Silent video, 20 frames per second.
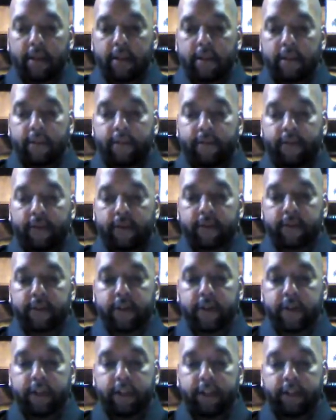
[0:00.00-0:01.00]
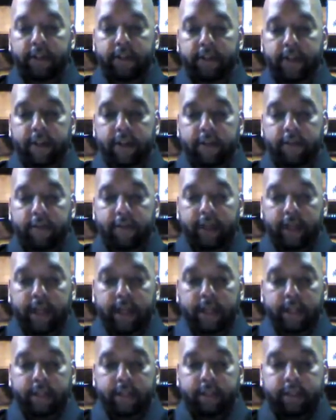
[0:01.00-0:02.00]
The four guardians of
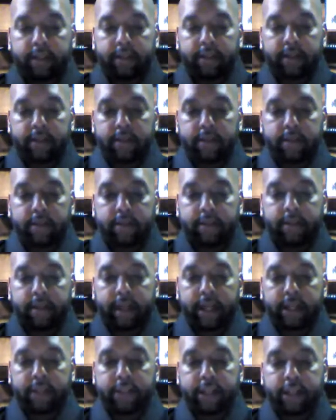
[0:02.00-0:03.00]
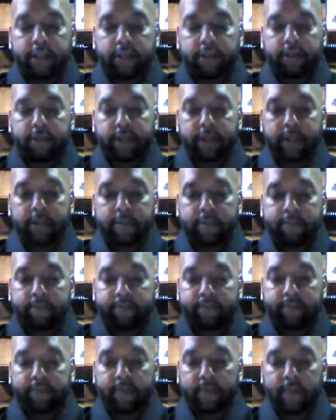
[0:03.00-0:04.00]
Taishikuten
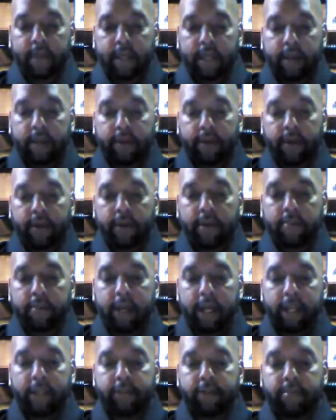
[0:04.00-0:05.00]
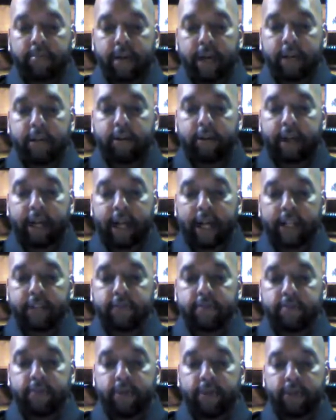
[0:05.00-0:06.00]
and all the major and minor gods
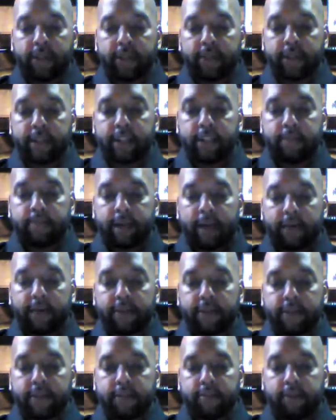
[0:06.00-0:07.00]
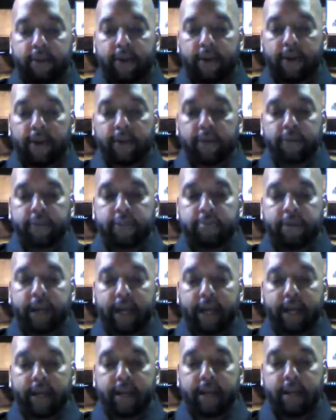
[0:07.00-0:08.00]
from more than 60 provinces from all over
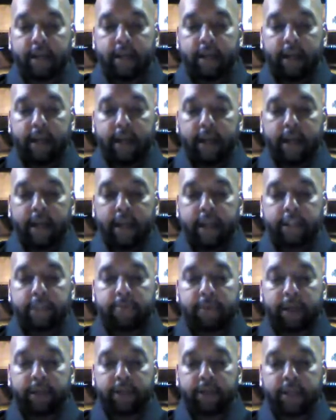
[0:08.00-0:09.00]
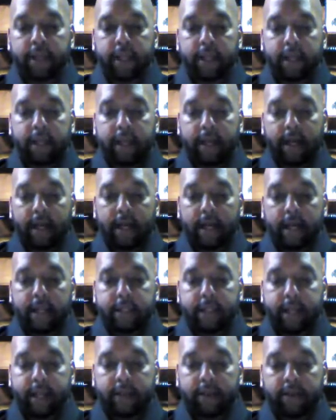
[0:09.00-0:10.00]
Japan, especially
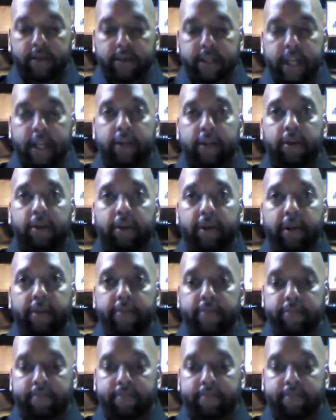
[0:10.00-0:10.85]
Atago Daigogen,